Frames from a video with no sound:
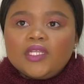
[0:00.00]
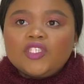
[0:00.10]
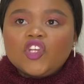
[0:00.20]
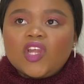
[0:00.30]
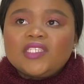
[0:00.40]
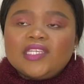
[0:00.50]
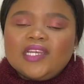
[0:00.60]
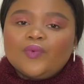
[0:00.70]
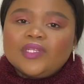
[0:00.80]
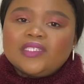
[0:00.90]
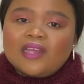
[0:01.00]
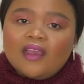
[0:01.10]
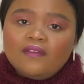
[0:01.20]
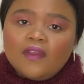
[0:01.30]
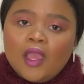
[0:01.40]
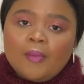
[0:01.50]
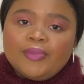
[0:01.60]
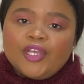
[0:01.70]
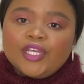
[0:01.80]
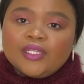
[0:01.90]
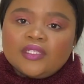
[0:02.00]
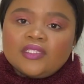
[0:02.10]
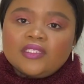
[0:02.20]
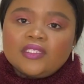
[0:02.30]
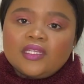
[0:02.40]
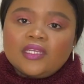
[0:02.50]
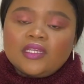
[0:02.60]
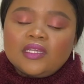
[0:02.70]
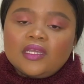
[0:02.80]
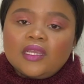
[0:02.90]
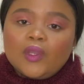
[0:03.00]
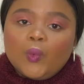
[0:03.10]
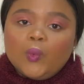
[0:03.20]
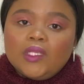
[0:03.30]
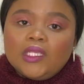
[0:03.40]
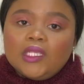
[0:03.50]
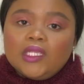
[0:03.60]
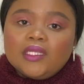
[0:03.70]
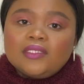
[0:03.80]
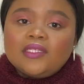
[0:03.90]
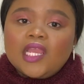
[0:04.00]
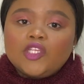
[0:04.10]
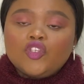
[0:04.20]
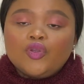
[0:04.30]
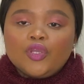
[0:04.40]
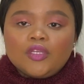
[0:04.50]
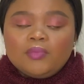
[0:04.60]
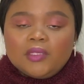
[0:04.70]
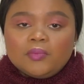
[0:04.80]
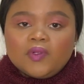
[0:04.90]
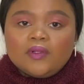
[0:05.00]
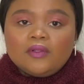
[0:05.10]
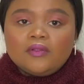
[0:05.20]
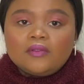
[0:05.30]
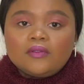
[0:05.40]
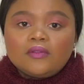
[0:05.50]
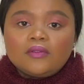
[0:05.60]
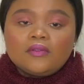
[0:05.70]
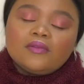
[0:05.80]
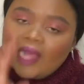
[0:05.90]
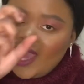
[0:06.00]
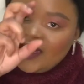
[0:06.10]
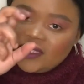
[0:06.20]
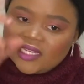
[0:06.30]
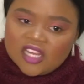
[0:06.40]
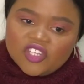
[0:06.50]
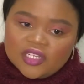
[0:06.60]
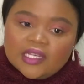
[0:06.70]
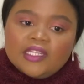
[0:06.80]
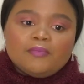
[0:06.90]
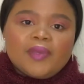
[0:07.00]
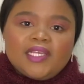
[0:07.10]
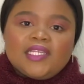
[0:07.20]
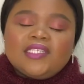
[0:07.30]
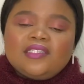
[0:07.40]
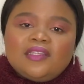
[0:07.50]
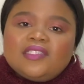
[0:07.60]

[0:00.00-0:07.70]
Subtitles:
not dealing with stuff, because we tend to hurt people unintentionally, but it's